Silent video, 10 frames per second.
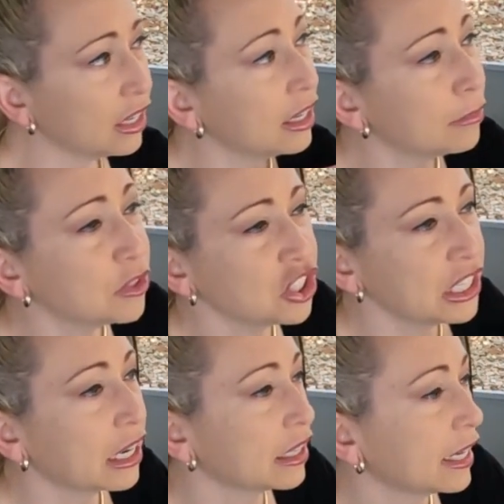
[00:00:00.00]

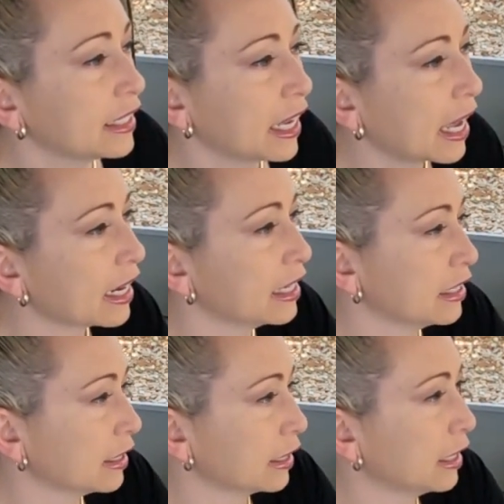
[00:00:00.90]
kimchi. I like to add it
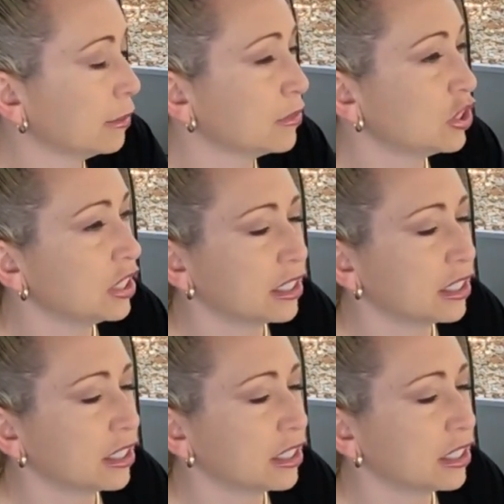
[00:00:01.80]
into the kimchi